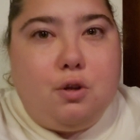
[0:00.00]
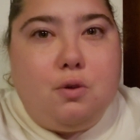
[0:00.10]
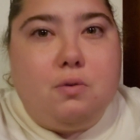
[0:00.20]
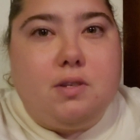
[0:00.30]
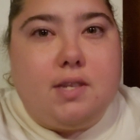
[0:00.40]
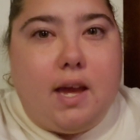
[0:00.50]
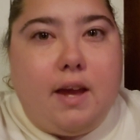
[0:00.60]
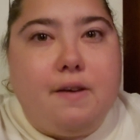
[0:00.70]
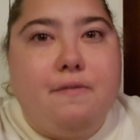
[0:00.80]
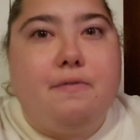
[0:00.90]
you
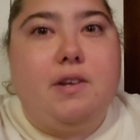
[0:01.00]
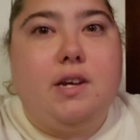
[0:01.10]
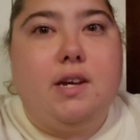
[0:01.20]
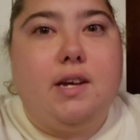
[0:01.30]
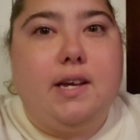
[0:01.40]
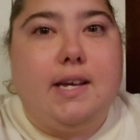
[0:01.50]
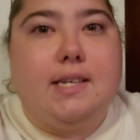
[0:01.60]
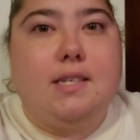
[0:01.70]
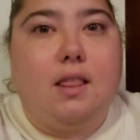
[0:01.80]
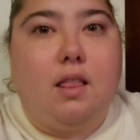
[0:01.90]
saved
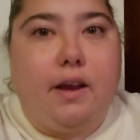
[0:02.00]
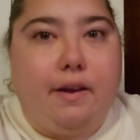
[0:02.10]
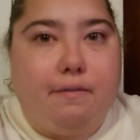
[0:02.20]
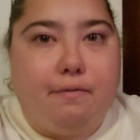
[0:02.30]
his life.